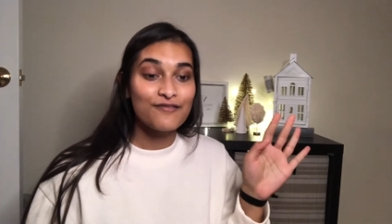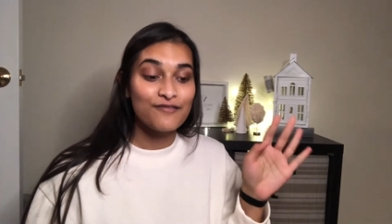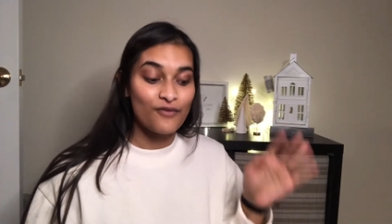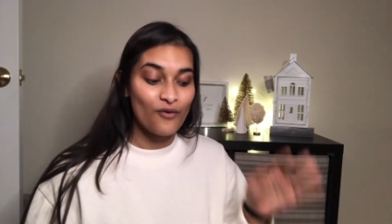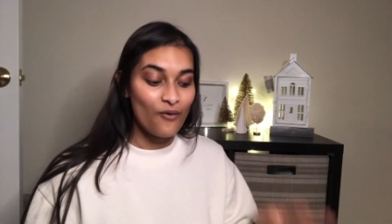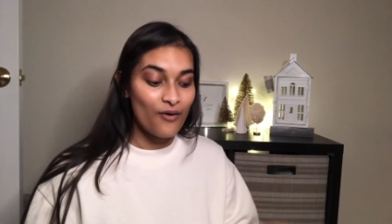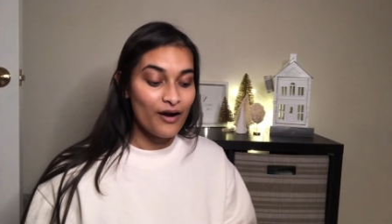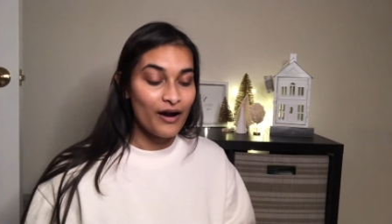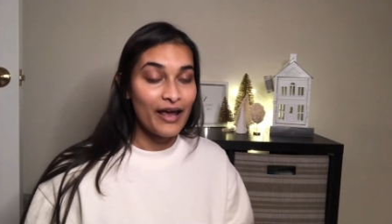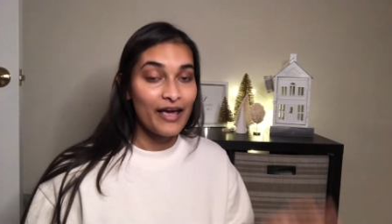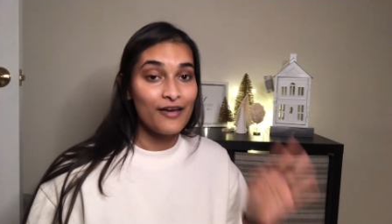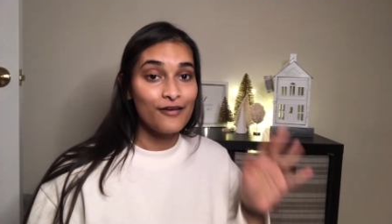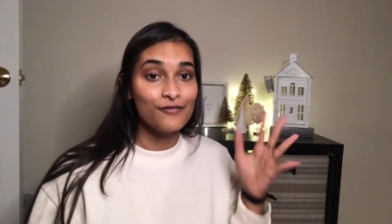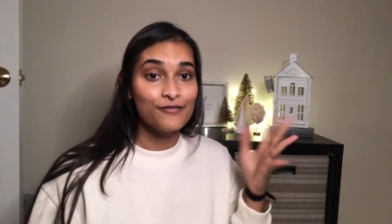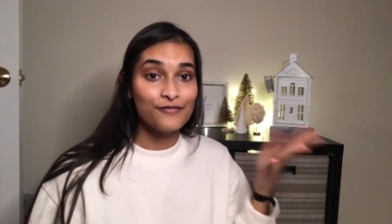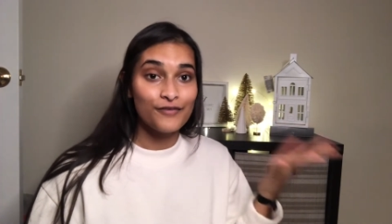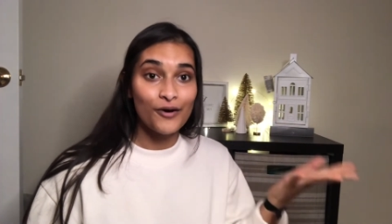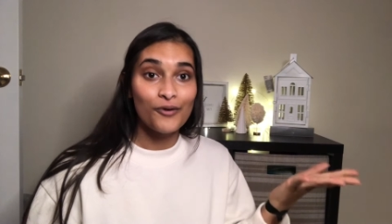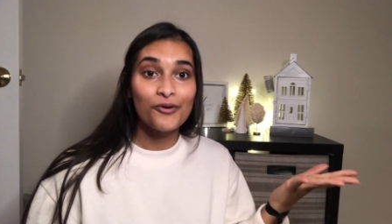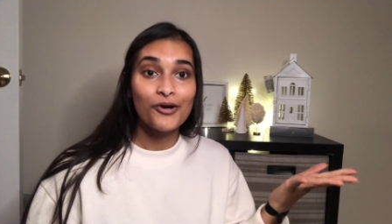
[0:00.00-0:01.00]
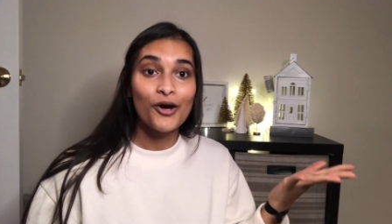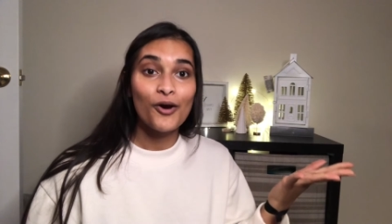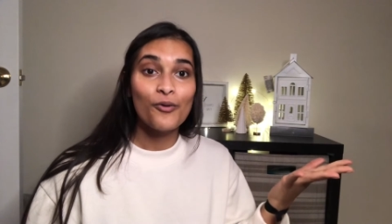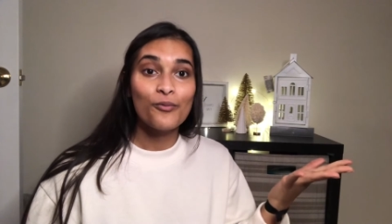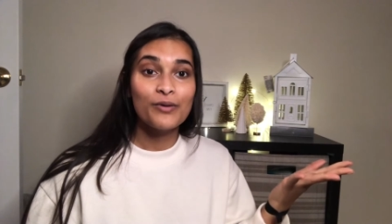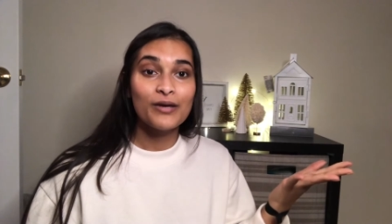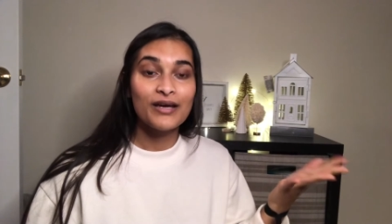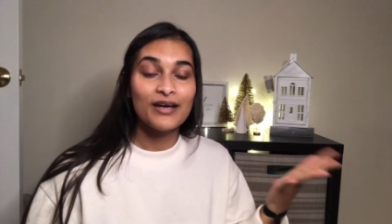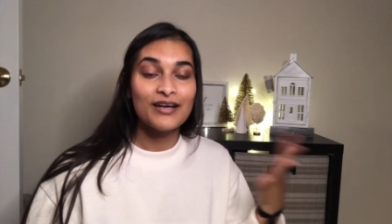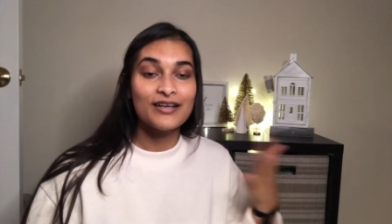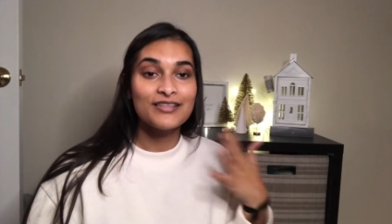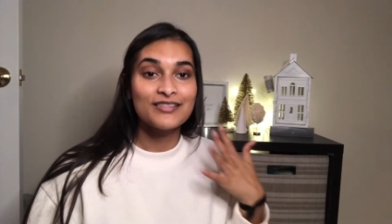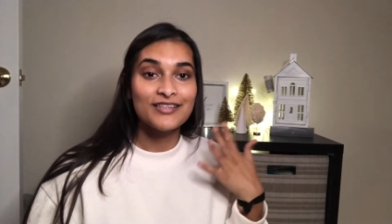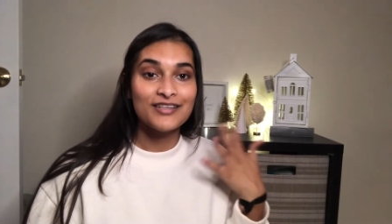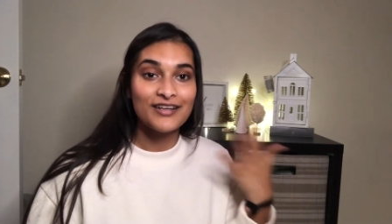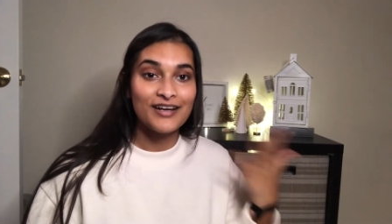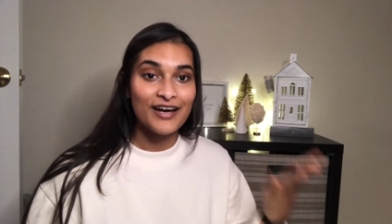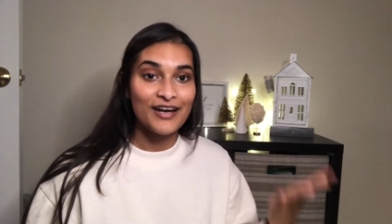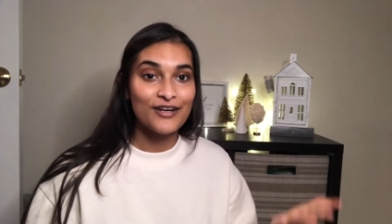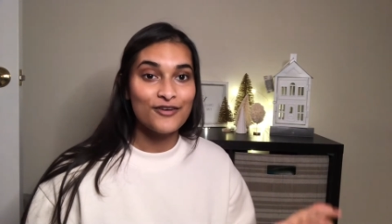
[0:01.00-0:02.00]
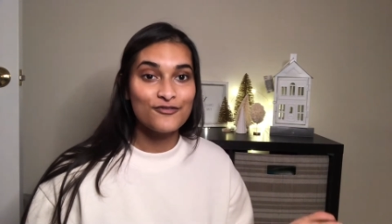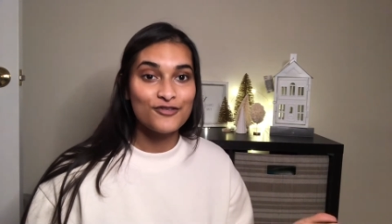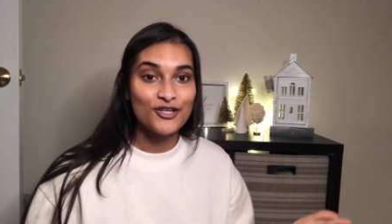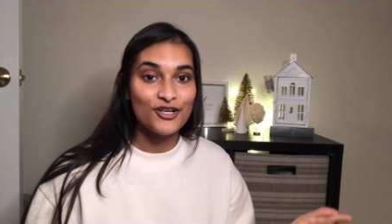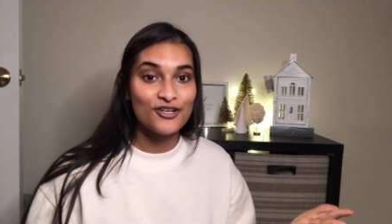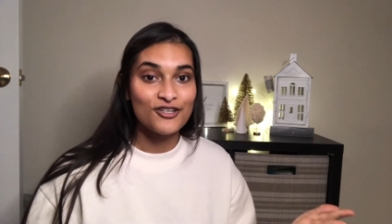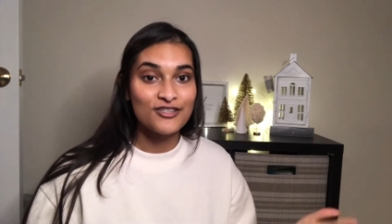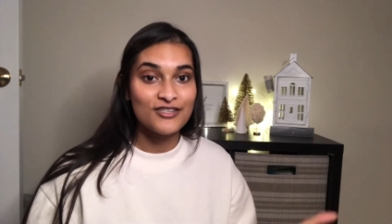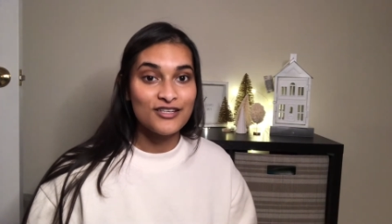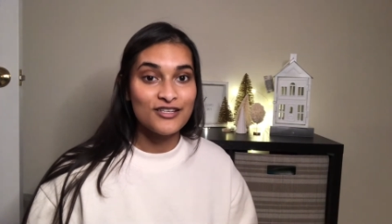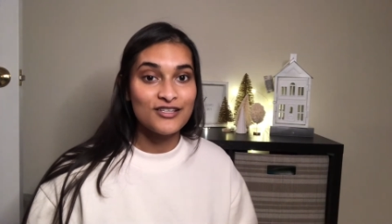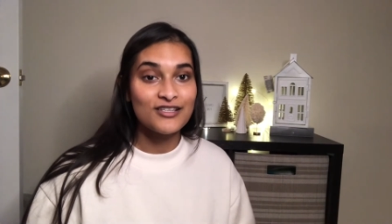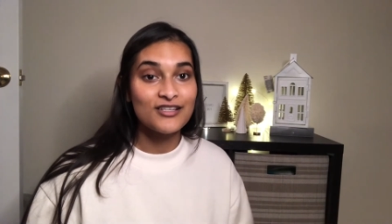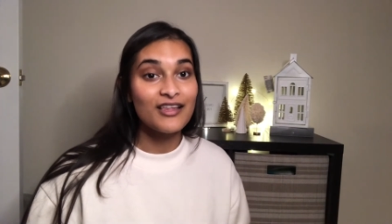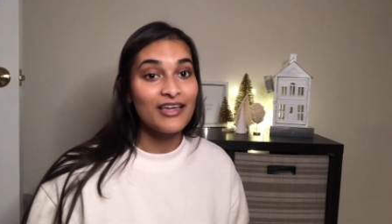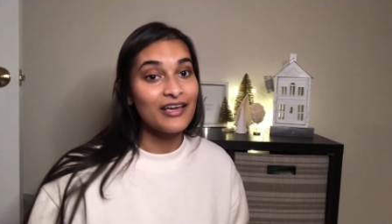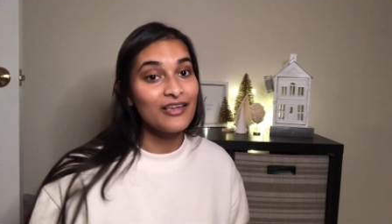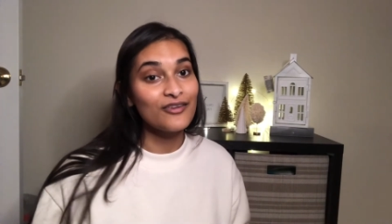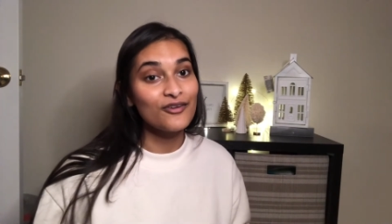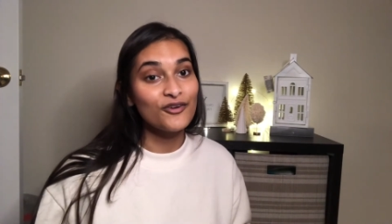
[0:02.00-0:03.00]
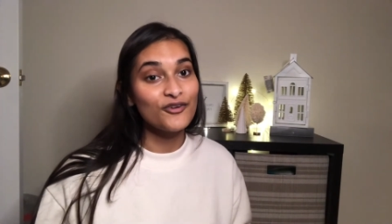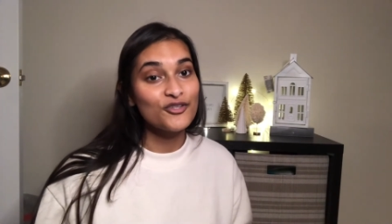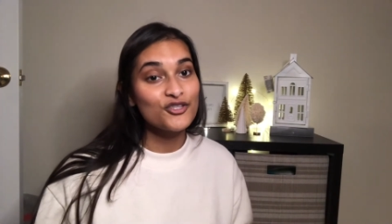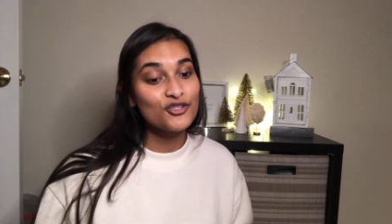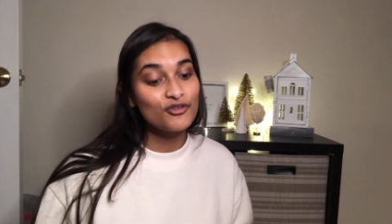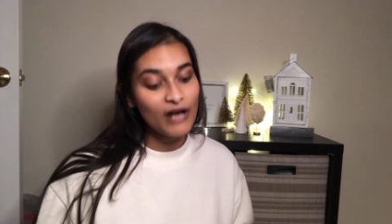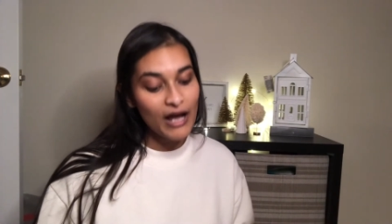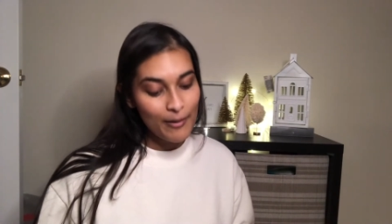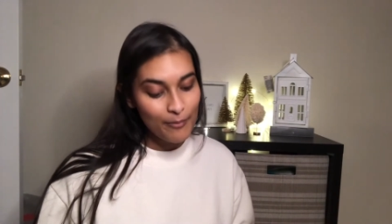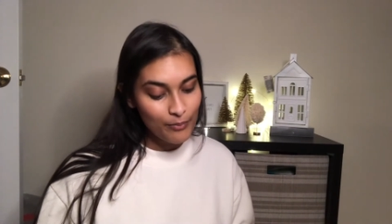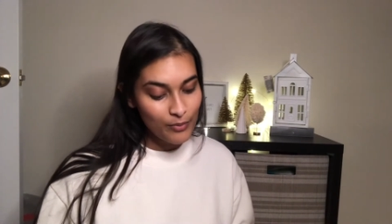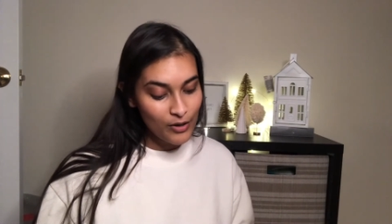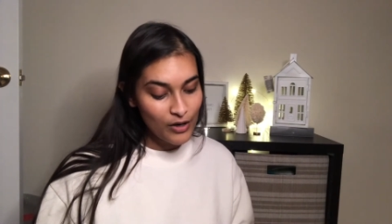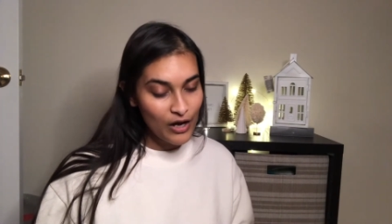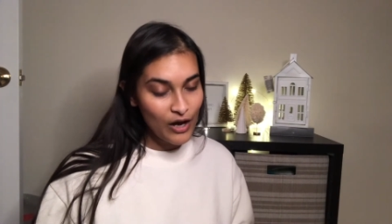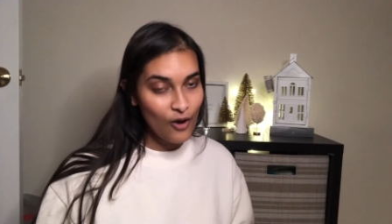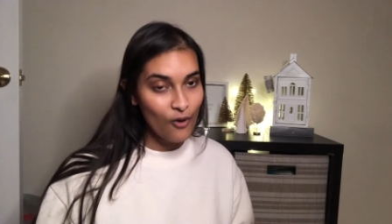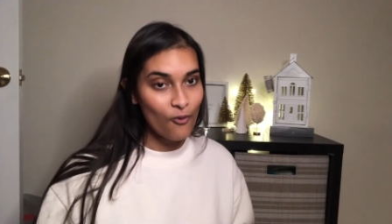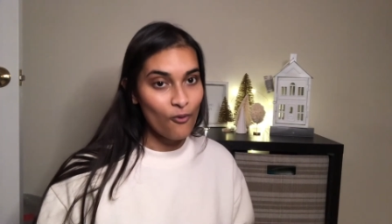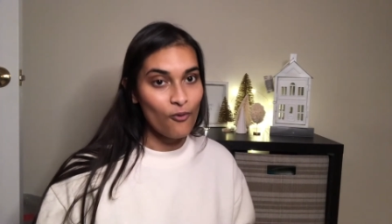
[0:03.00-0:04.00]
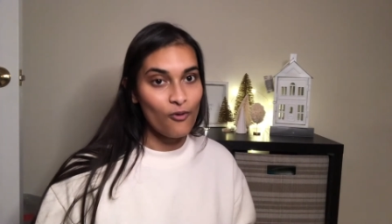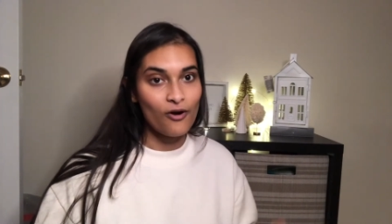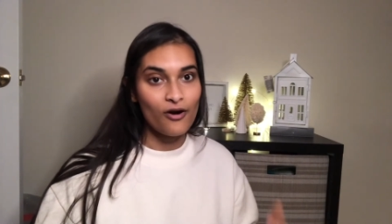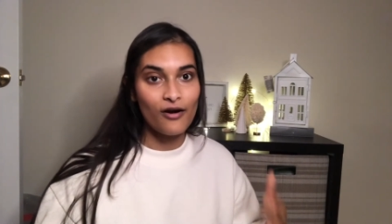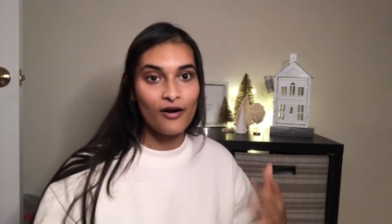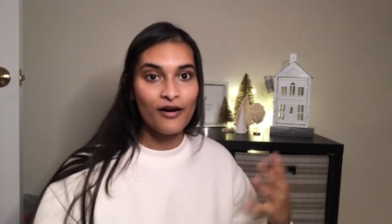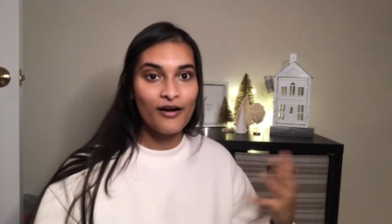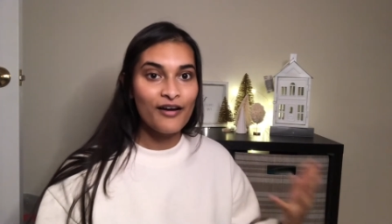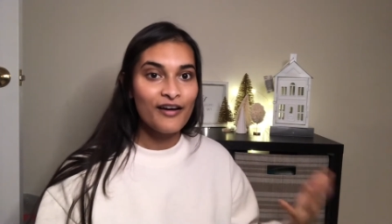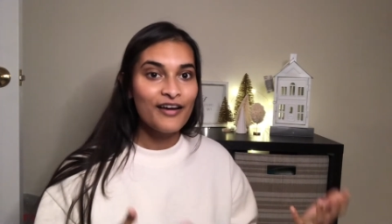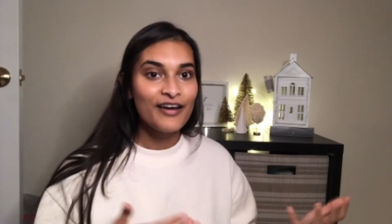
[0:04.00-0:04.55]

for a photo because it kind of turns into like a little scrapbook or